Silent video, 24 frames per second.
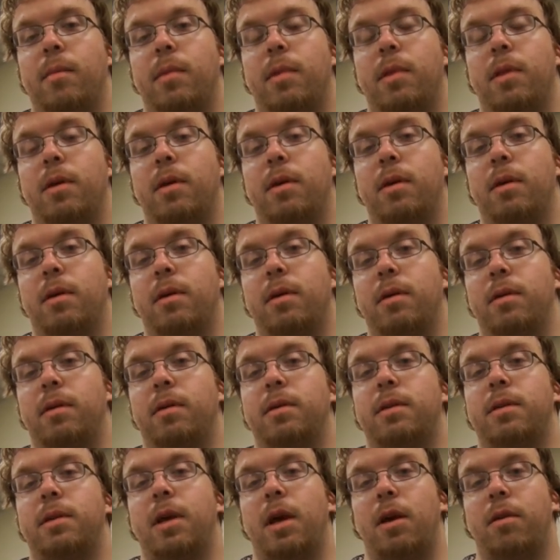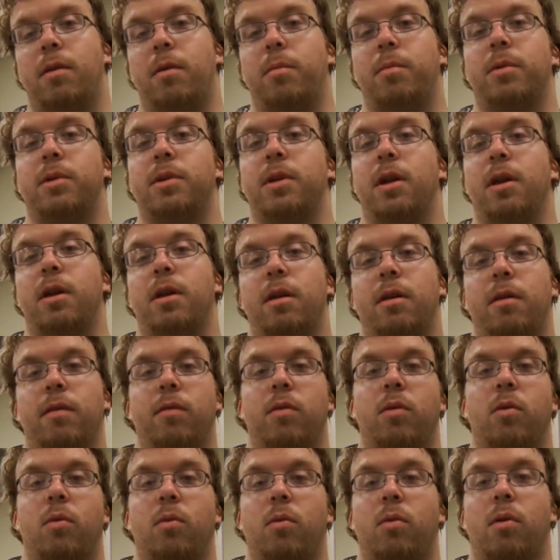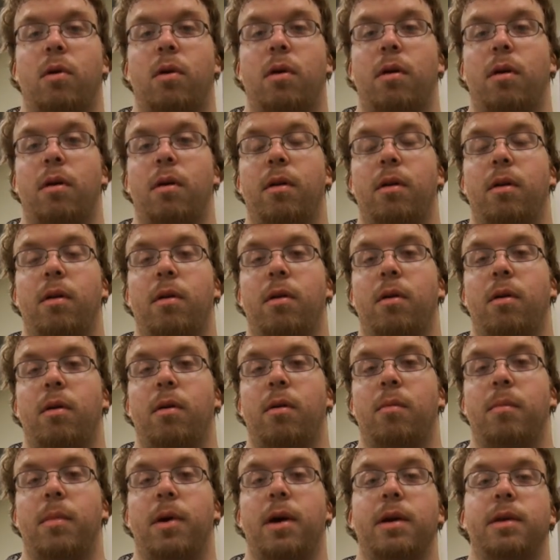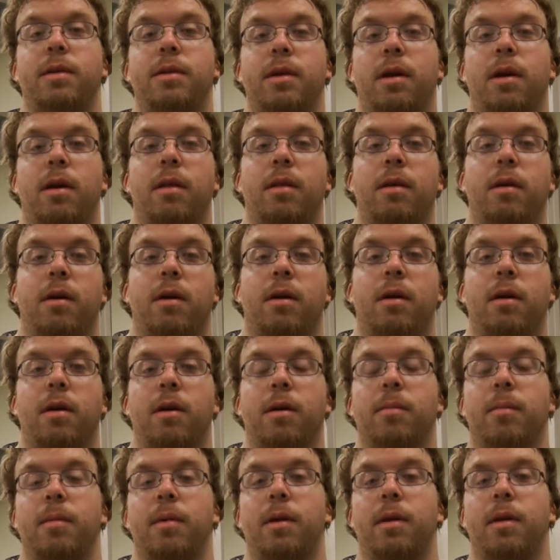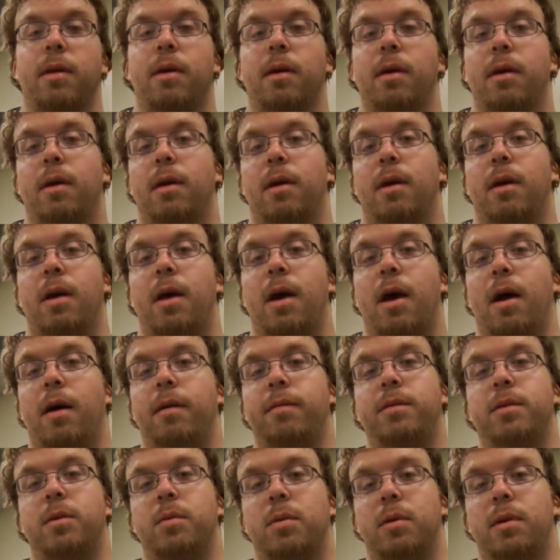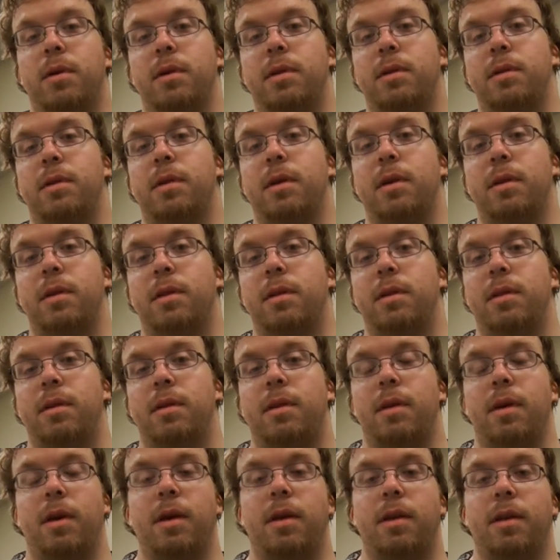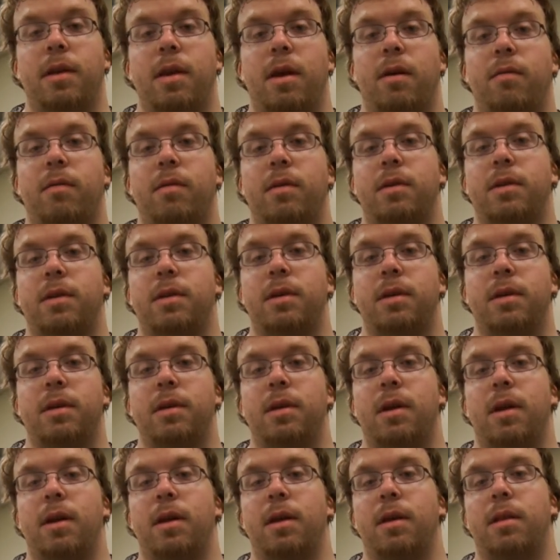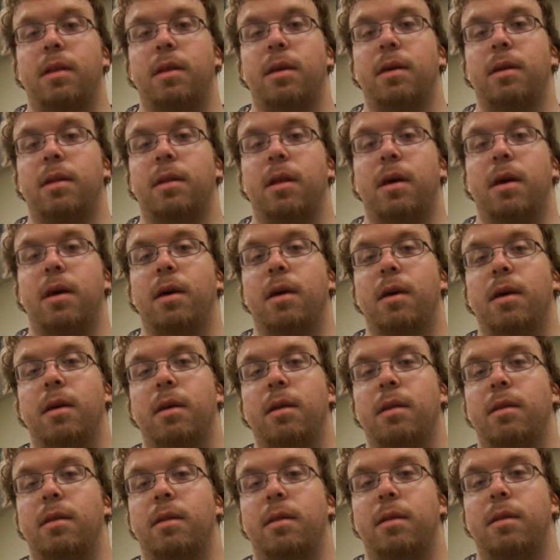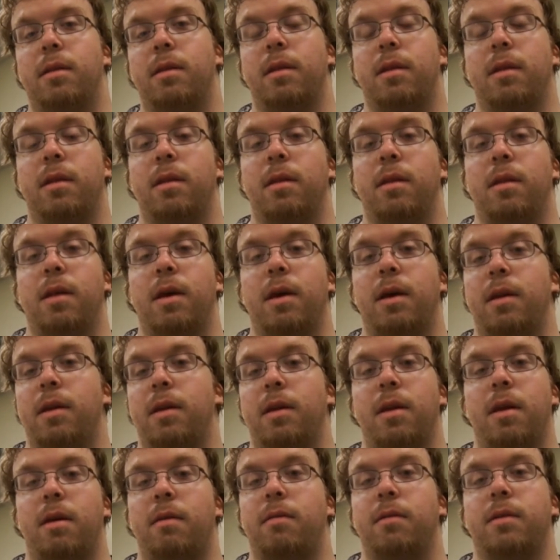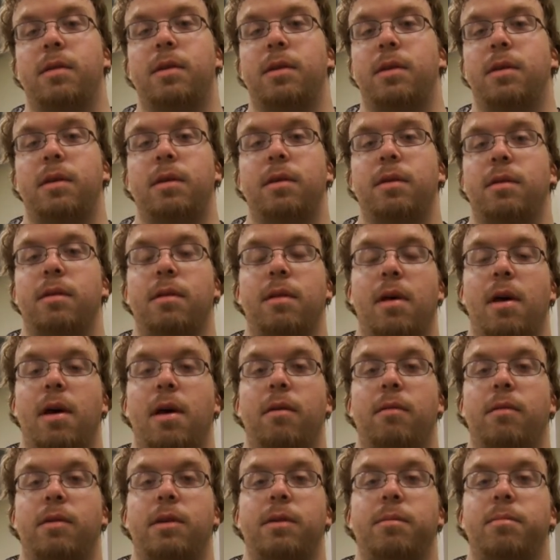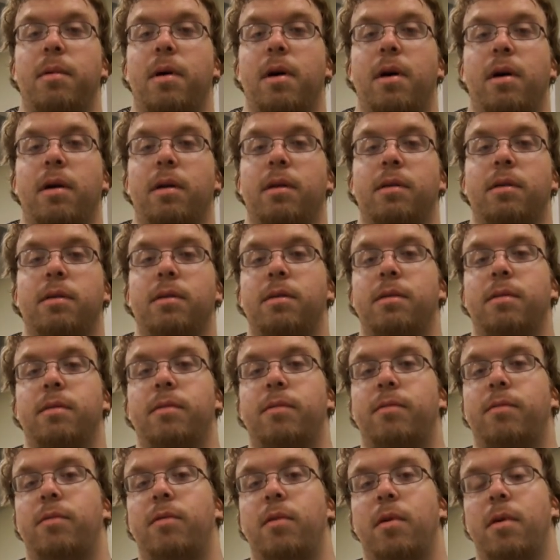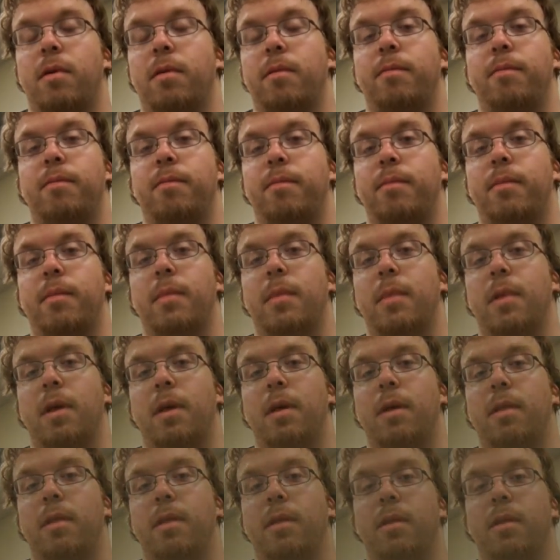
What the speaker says: the state representatives who were on my side of the argument afterwards said that they had never seen anything like it, that they had never seen that response from the